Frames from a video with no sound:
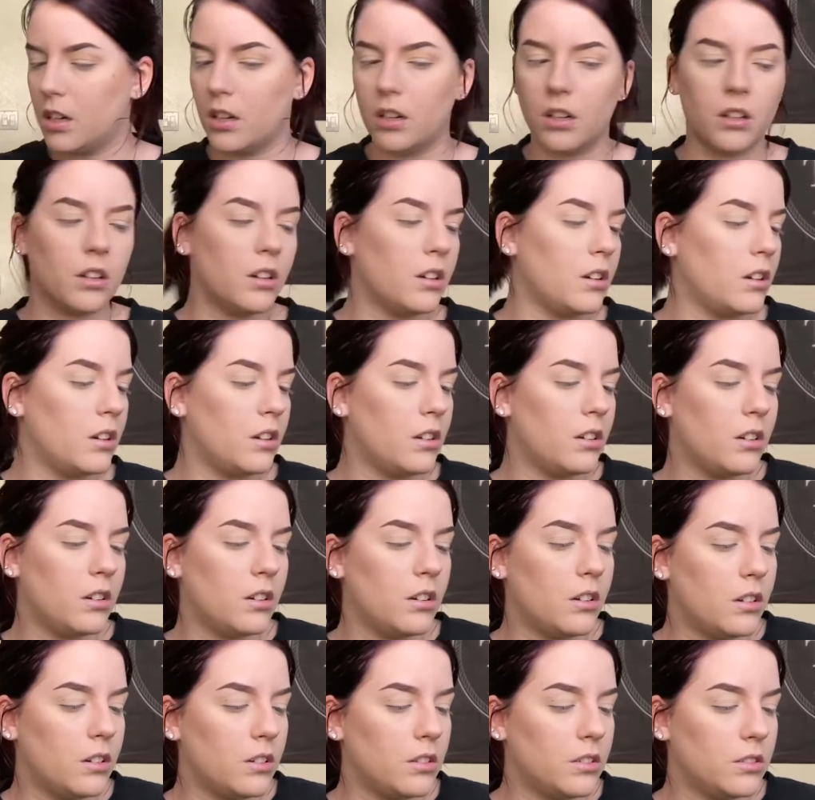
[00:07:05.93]

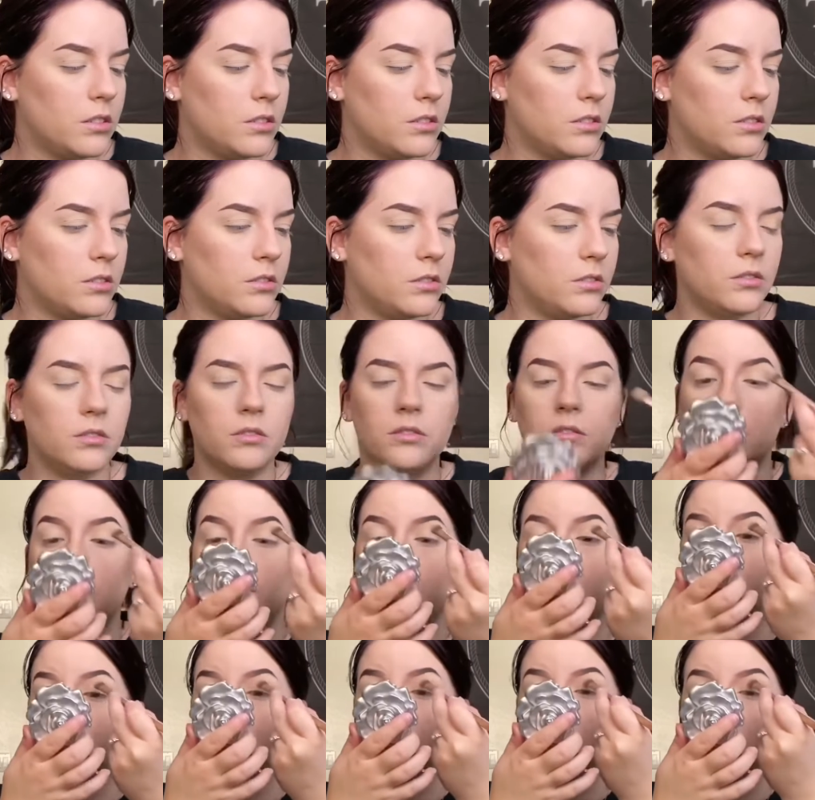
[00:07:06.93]

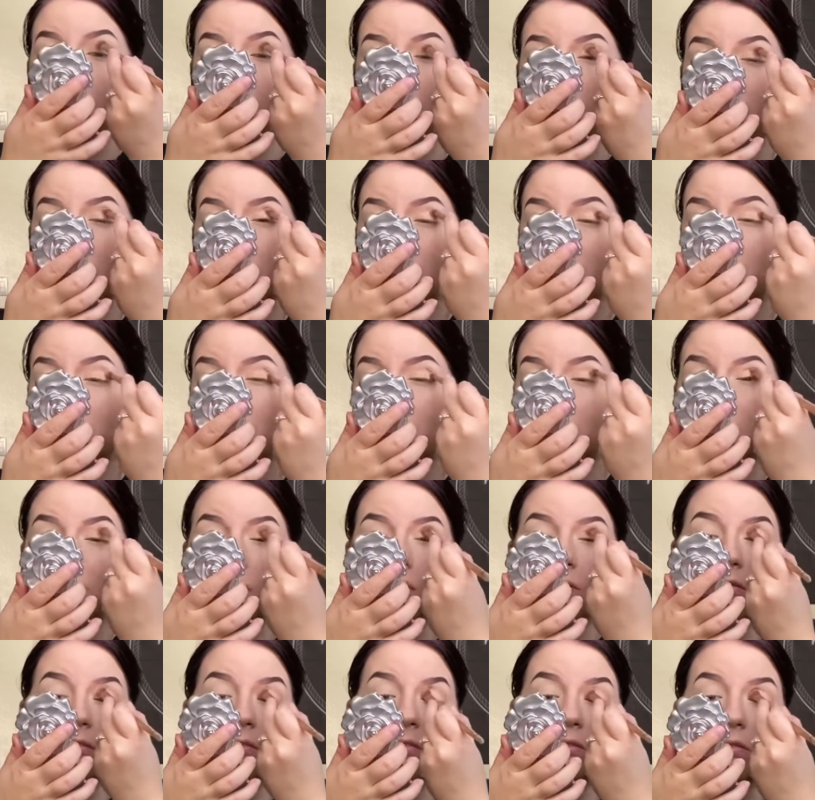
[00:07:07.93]

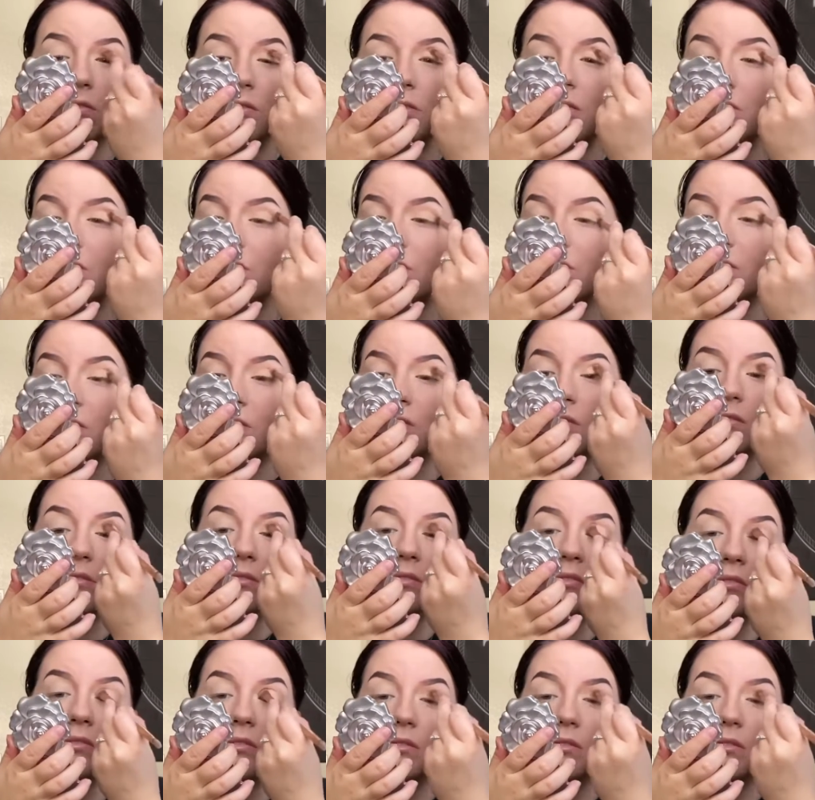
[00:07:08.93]
(no one is talking)